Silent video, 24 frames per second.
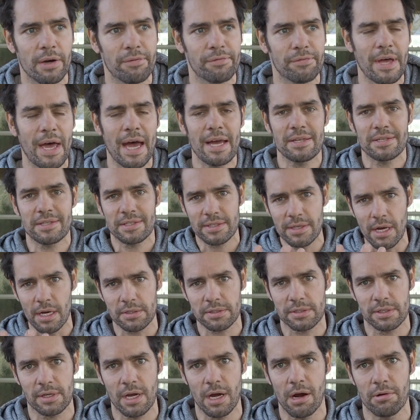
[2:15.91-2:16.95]
if that
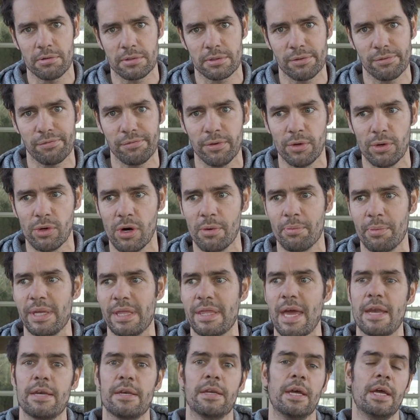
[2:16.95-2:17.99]
sucks the car onto the floor and we
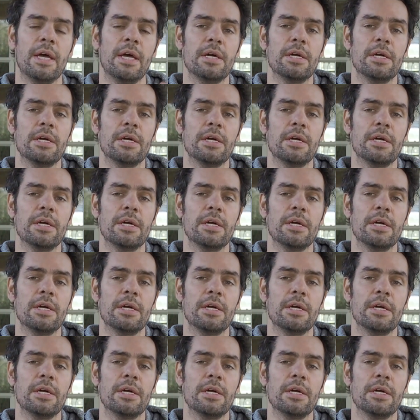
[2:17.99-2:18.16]
then